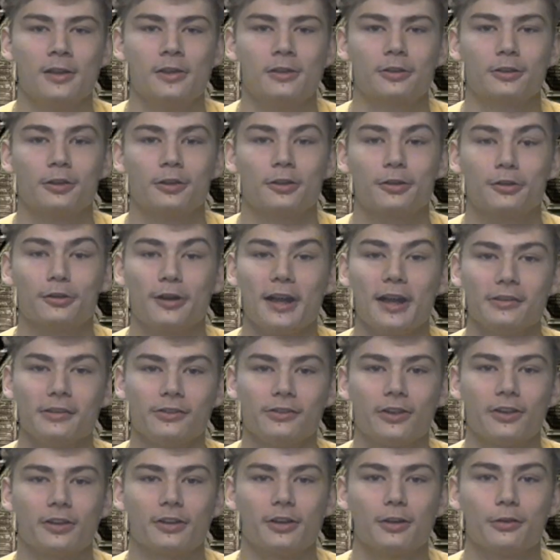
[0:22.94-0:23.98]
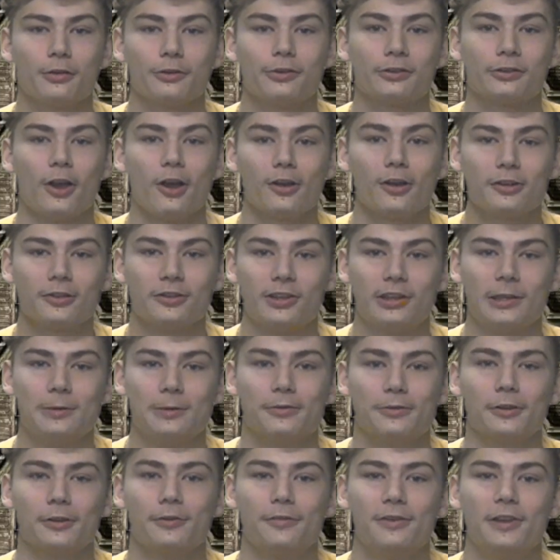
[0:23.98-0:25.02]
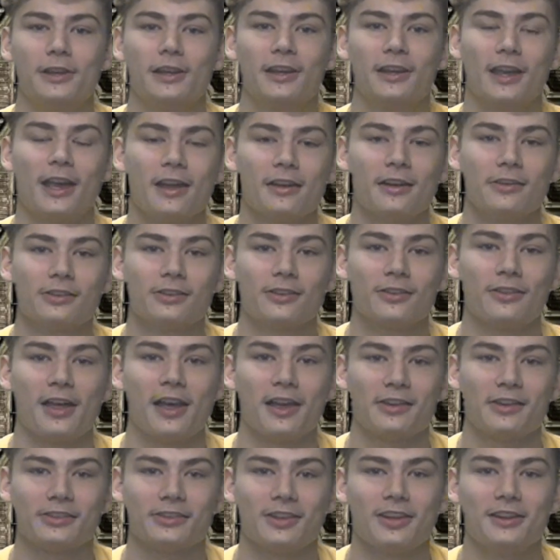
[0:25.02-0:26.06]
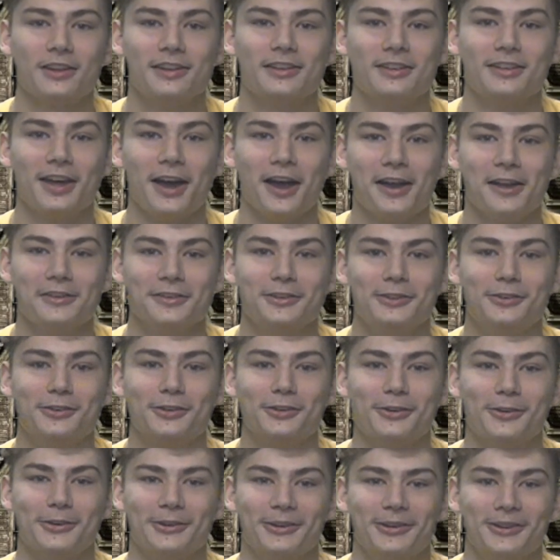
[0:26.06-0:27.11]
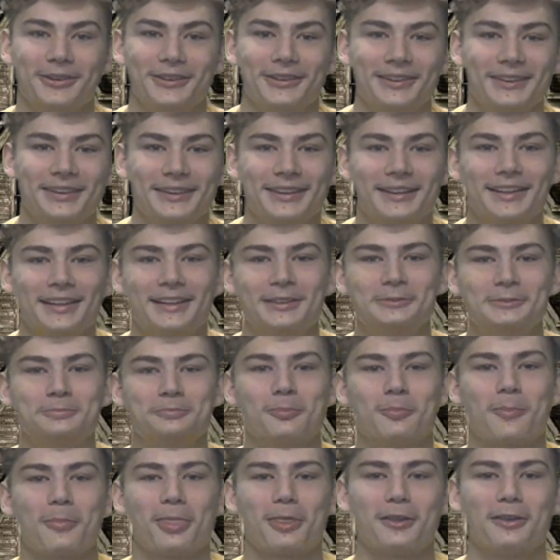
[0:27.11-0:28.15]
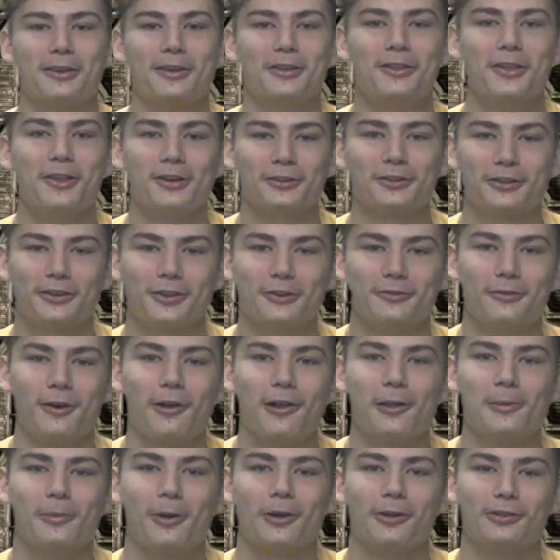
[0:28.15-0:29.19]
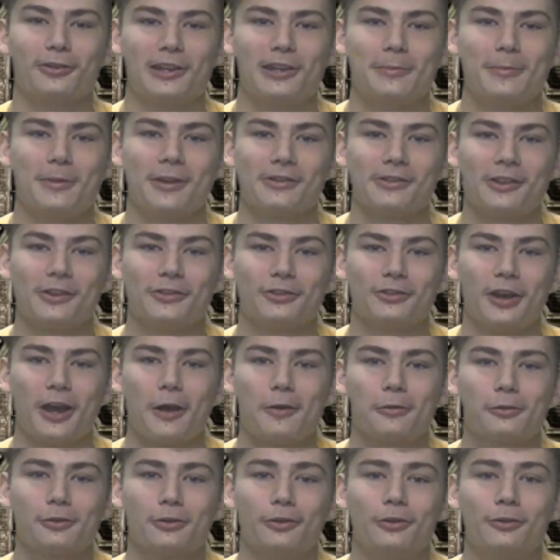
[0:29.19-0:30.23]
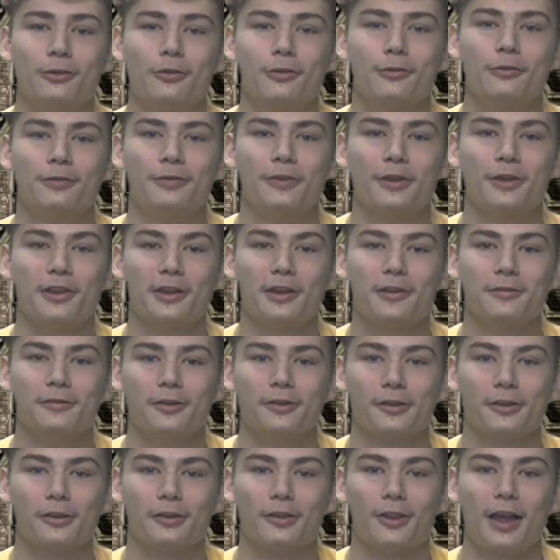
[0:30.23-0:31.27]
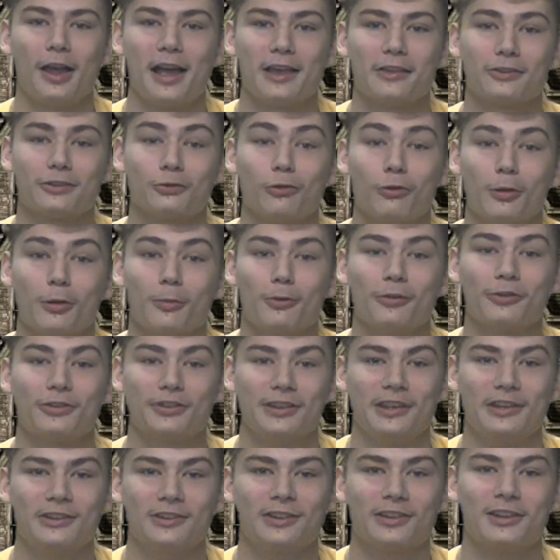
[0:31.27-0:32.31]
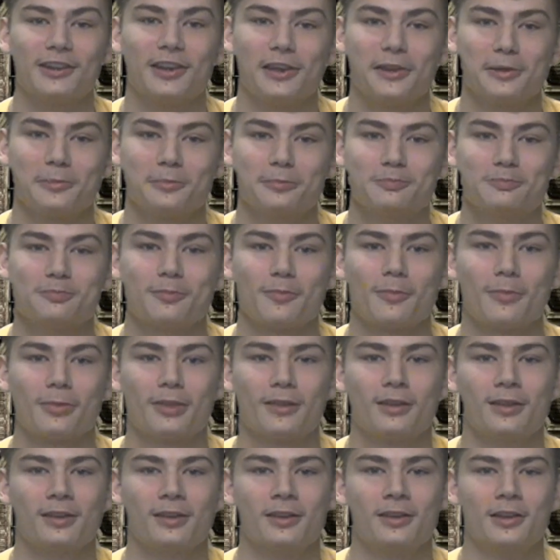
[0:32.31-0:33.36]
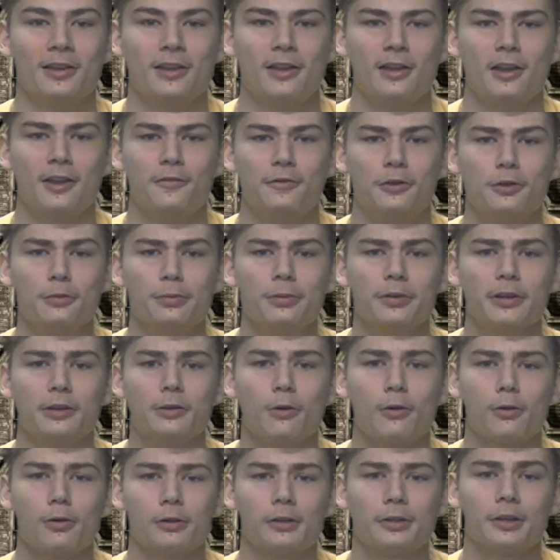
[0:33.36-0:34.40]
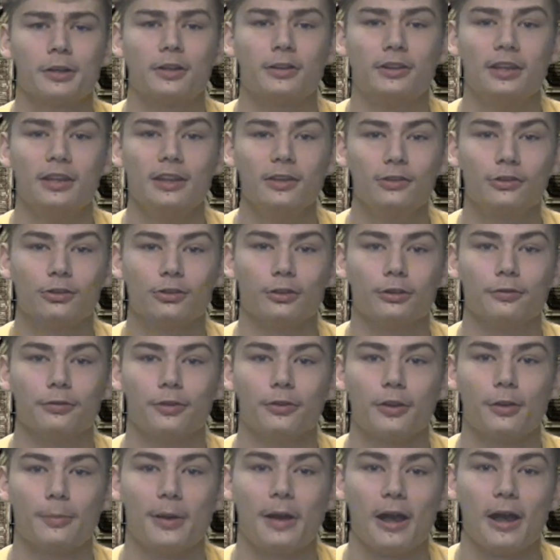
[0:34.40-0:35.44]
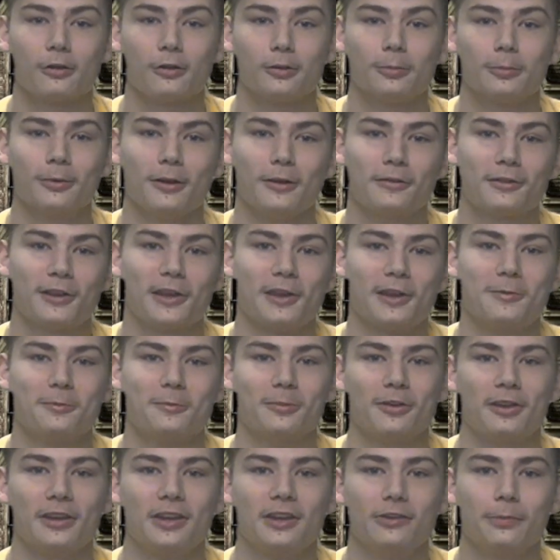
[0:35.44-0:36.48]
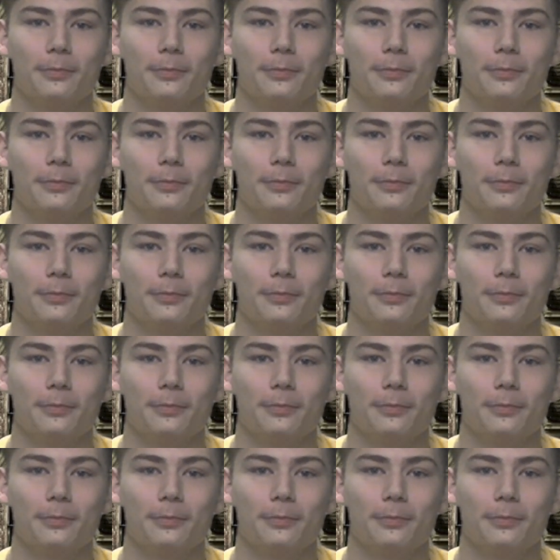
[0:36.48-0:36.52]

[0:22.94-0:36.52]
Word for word: Congrats to the girls soccer team for defeating Edison last night 9 to 2. Good luck to the volleyball team as they travel to New Philly for their last normal season game. If you pre ordered a t shirt for the Powder Puff game, please